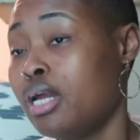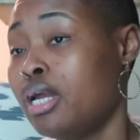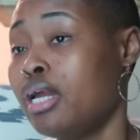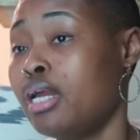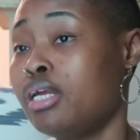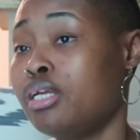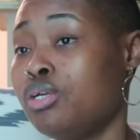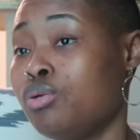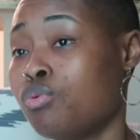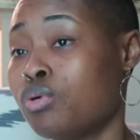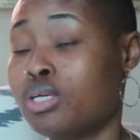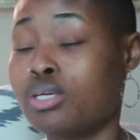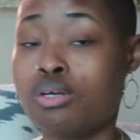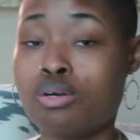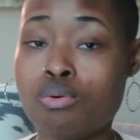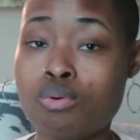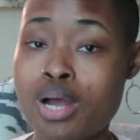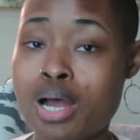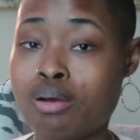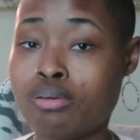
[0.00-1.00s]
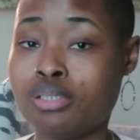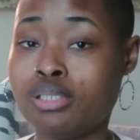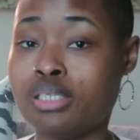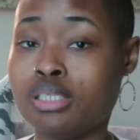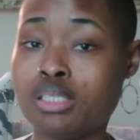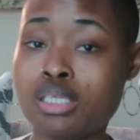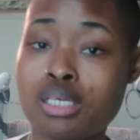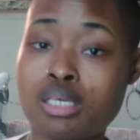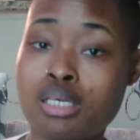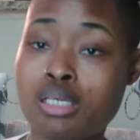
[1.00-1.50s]
and you want to go out and
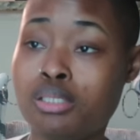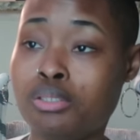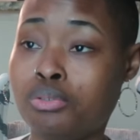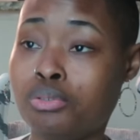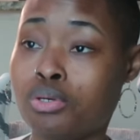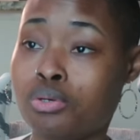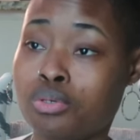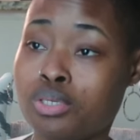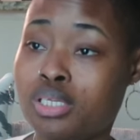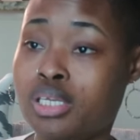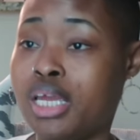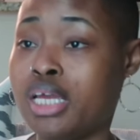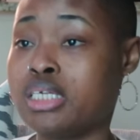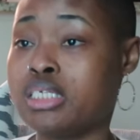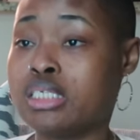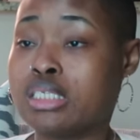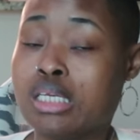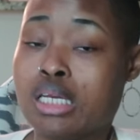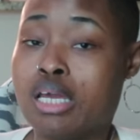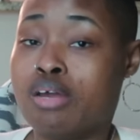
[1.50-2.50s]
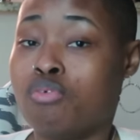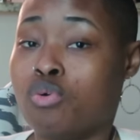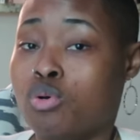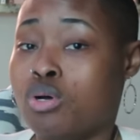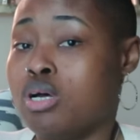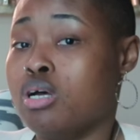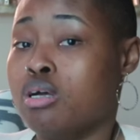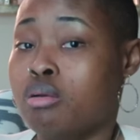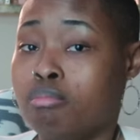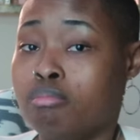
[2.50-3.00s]
get the the next level
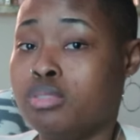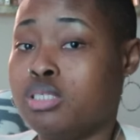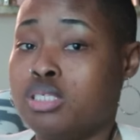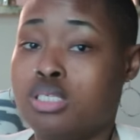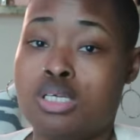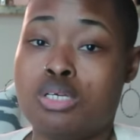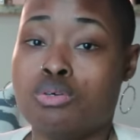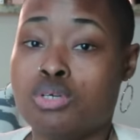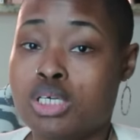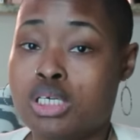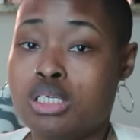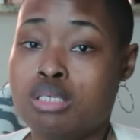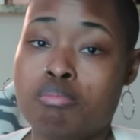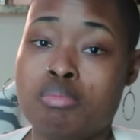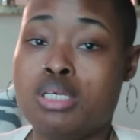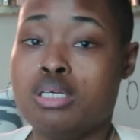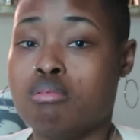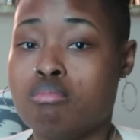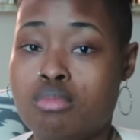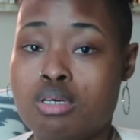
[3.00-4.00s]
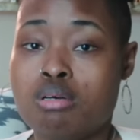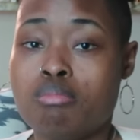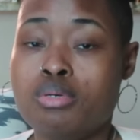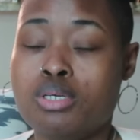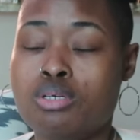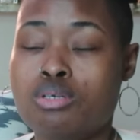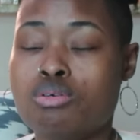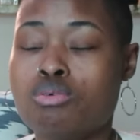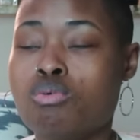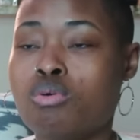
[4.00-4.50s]
up series
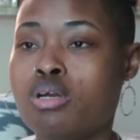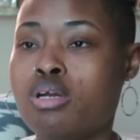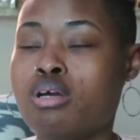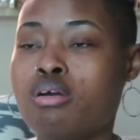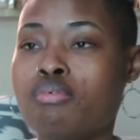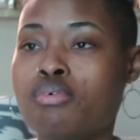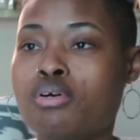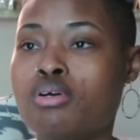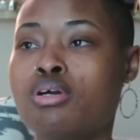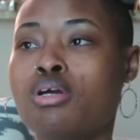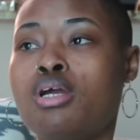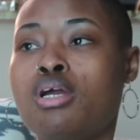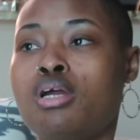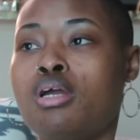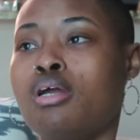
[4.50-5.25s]
BMW or whatever,